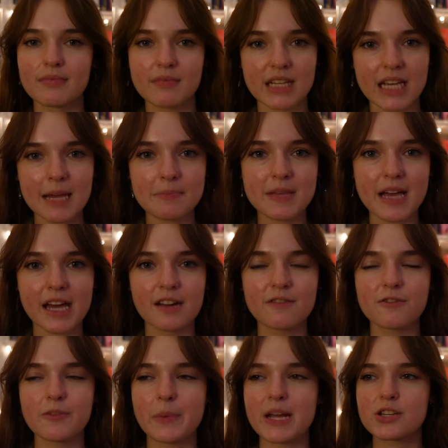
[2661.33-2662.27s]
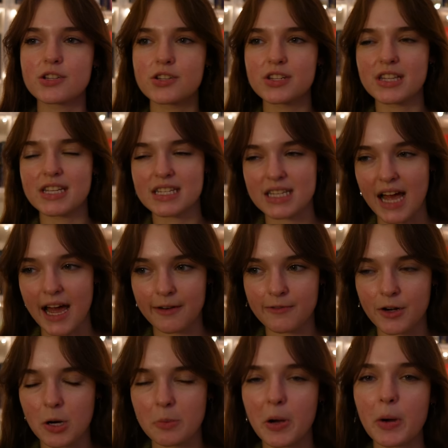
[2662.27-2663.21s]
keep that information to the side
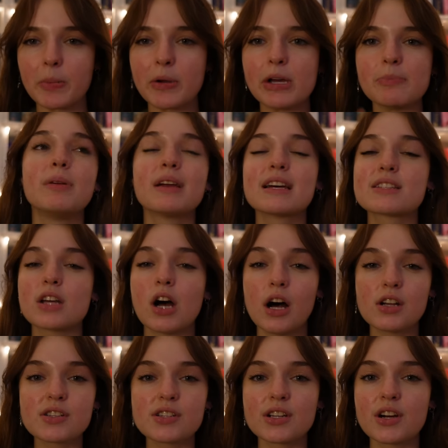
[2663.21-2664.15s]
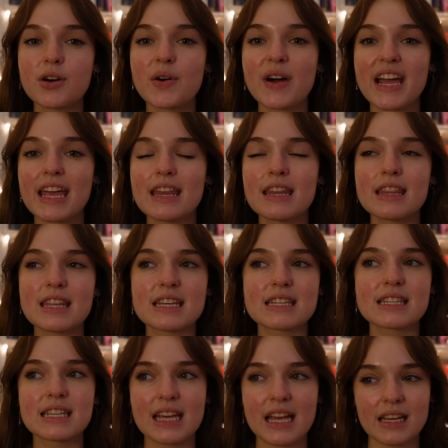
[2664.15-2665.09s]
for a moment, because also in
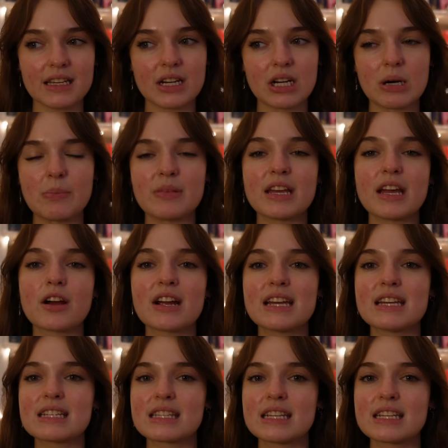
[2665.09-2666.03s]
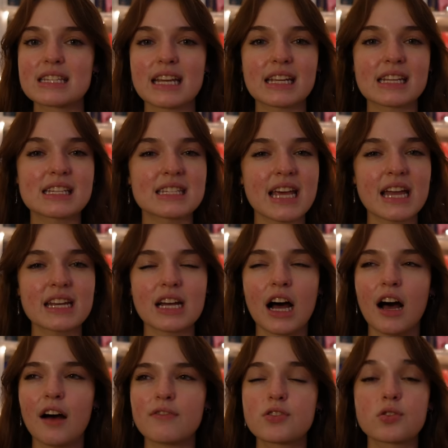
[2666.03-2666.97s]
this kingdom, there is this like set
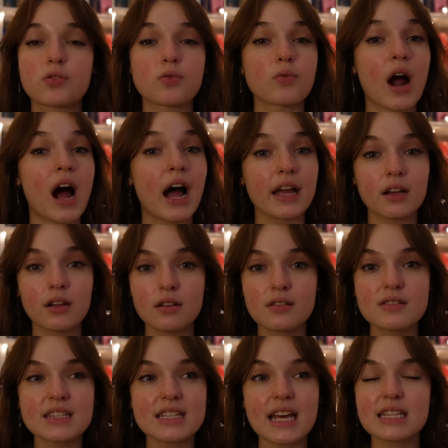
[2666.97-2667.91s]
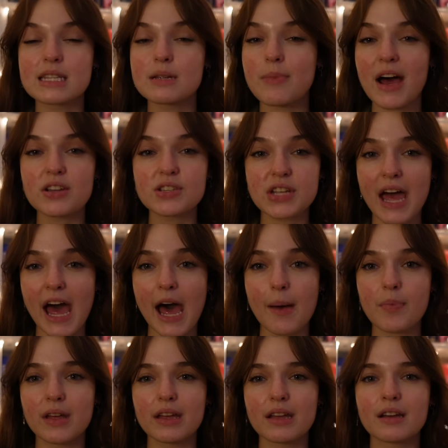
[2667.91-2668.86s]
of trials that's about to
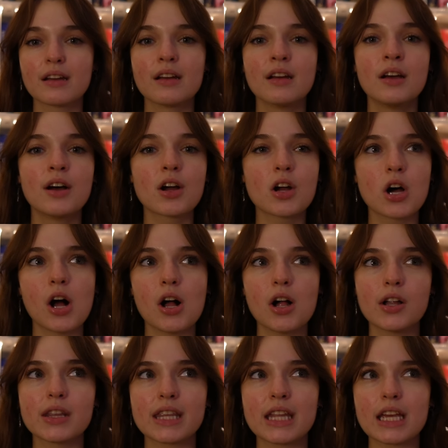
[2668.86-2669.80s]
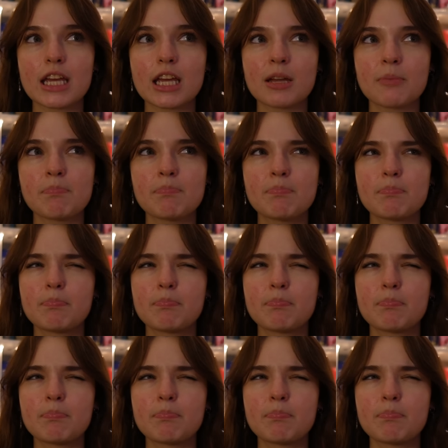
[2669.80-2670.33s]
happen called the